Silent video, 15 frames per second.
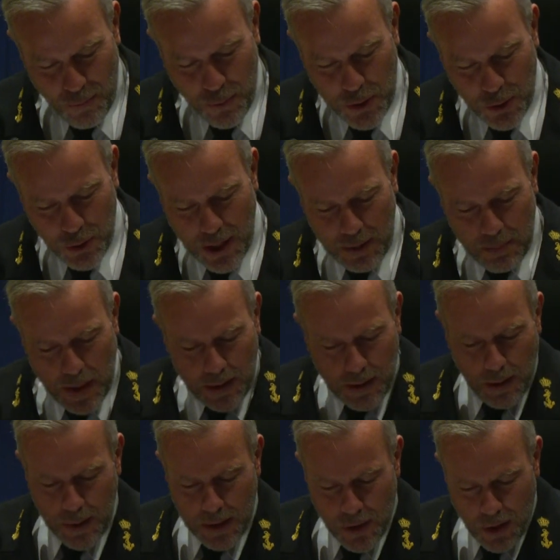we do that by
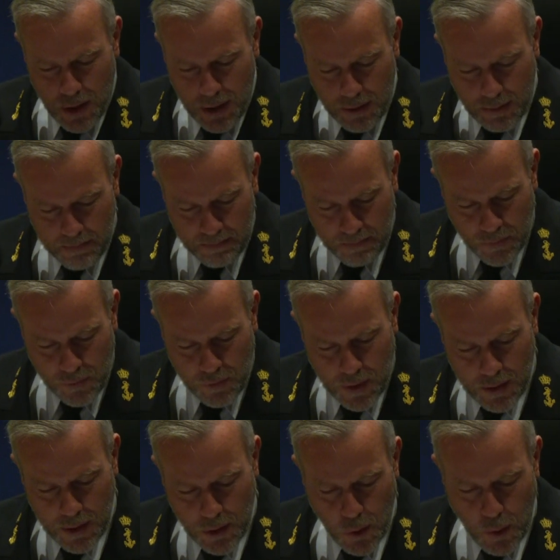coming together,
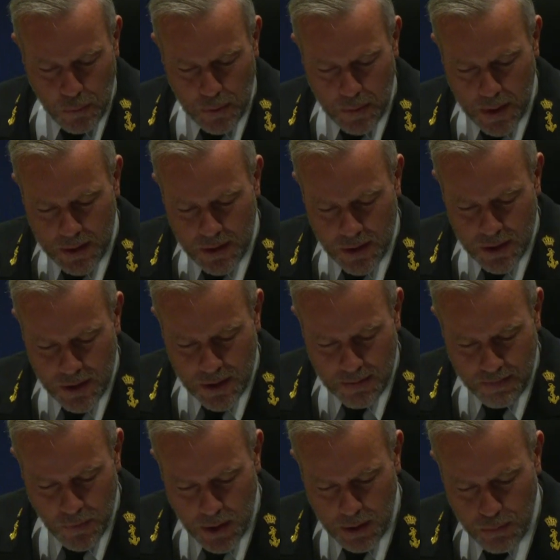finding compromises,
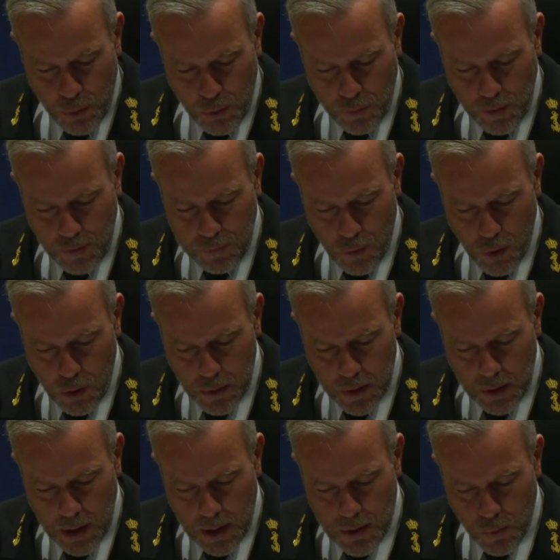and moving
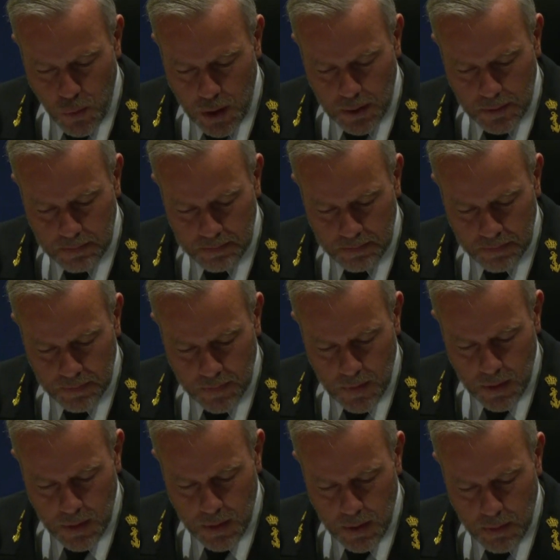forward as one,
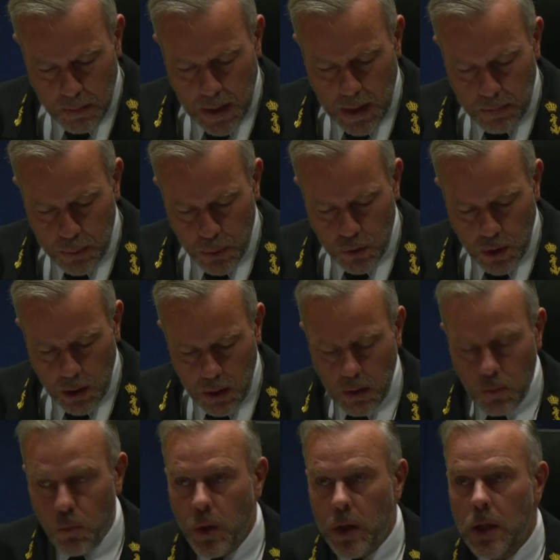by putting
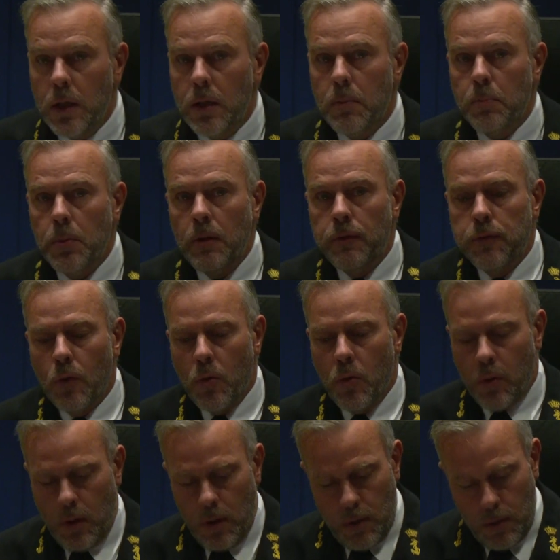the we
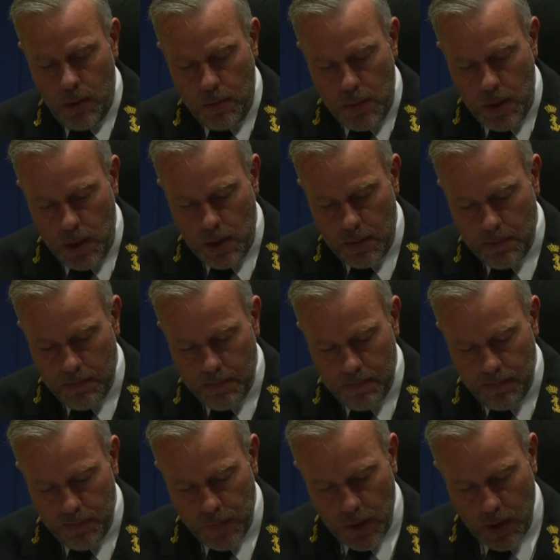before the me.
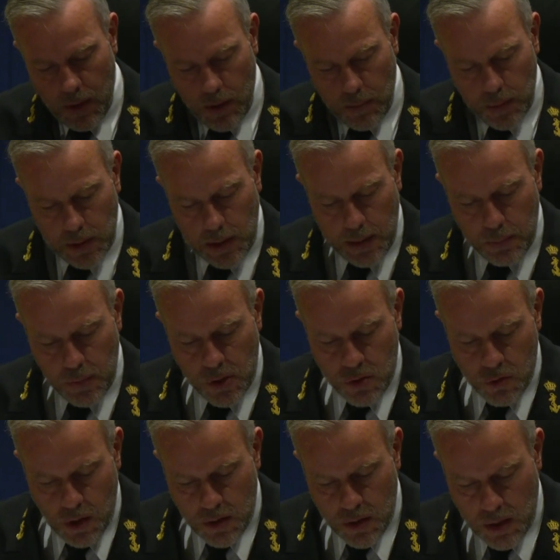But let me
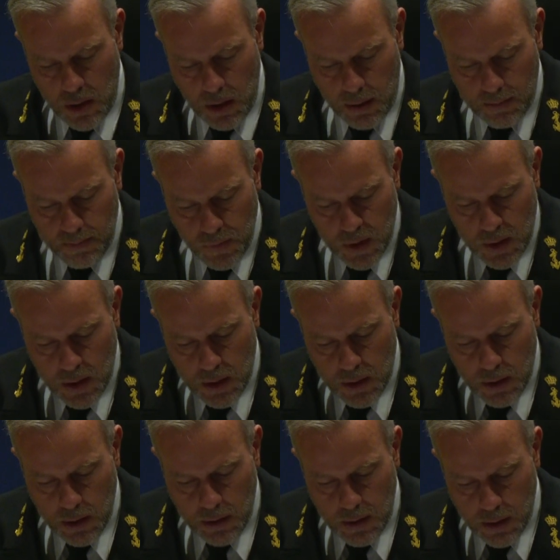stress here
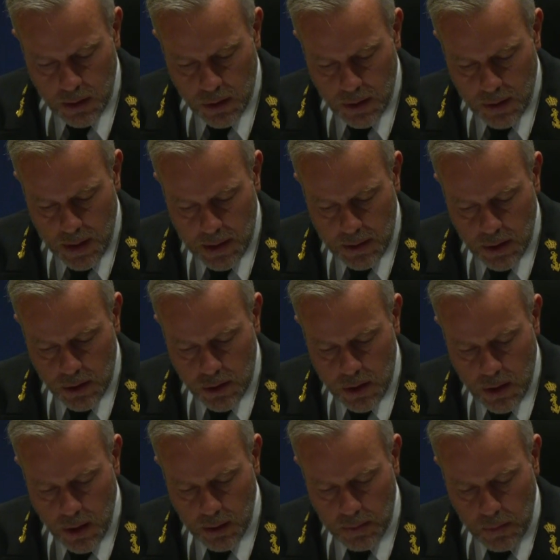that does, that does
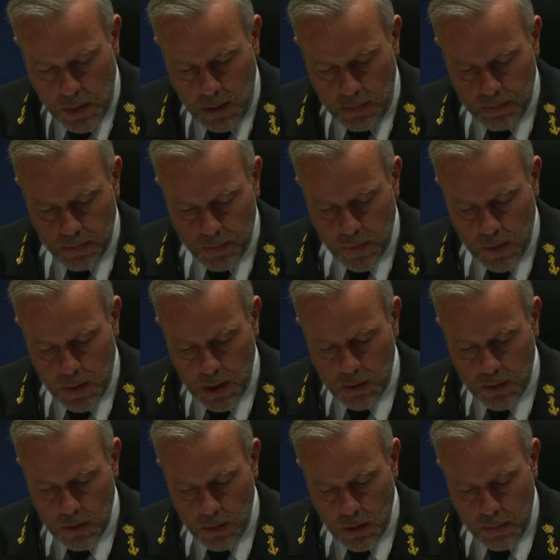not mean
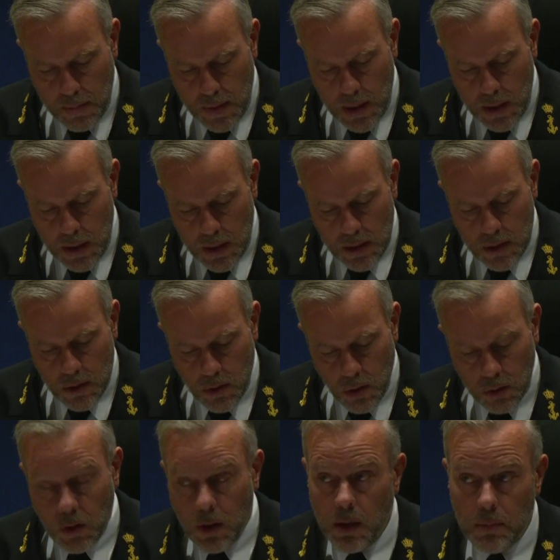that the me is
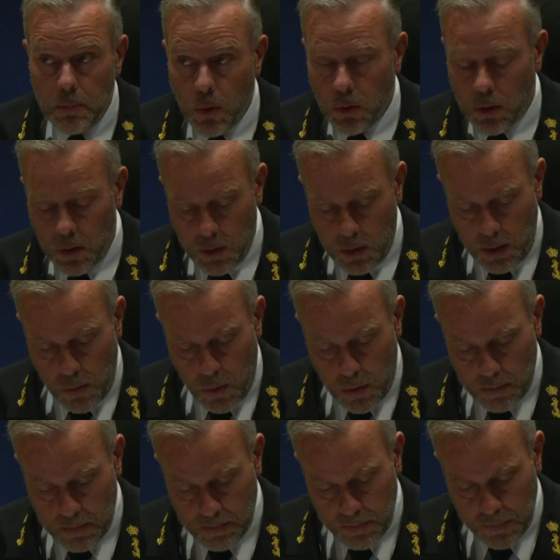not important anymore.